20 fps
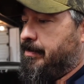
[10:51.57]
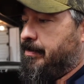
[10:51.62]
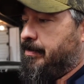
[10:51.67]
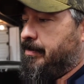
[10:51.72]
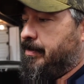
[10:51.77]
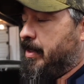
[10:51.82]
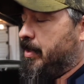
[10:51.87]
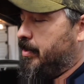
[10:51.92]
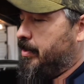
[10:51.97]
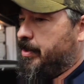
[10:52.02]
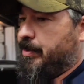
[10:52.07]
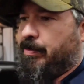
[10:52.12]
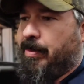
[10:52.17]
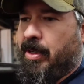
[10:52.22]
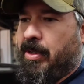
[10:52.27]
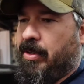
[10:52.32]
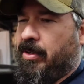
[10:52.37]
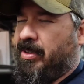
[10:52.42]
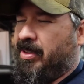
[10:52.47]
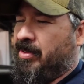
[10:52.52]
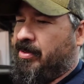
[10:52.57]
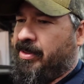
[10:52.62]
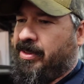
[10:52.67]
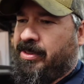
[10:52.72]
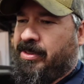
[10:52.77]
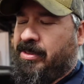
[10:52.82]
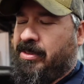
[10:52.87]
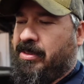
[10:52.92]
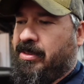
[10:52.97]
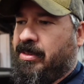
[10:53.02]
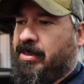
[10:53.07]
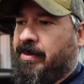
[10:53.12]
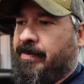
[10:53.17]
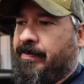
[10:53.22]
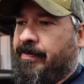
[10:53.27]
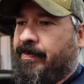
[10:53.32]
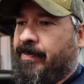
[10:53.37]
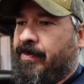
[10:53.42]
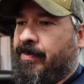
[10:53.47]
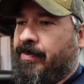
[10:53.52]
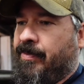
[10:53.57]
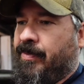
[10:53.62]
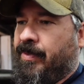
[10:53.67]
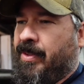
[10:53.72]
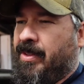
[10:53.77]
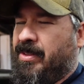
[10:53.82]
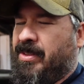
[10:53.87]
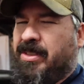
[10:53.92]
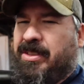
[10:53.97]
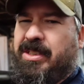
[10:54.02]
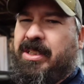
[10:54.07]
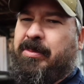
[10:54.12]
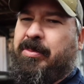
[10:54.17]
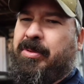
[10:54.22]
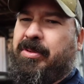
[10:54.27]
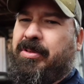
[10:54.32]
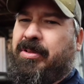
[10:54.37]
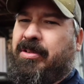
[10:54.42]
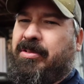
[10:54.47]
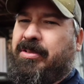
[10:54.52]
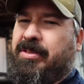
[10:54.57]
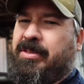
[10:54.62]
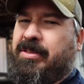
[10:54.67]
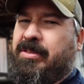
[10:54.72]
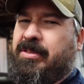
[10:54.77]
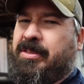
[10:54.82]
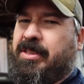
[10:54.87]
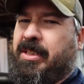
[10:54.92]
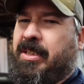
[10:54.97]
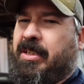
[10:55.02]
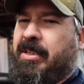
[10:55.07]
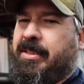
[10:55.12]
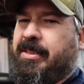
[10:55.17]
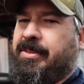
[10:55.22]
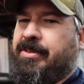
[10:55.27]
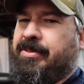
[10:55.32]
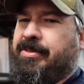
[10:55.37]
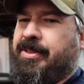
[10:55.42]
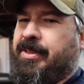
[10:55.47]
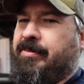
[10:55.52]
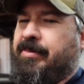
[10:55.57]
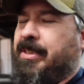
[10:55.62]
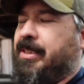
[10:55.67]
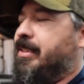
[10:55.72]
harness bar, harnesses, it's a cheaper harnesses, Takatas or something like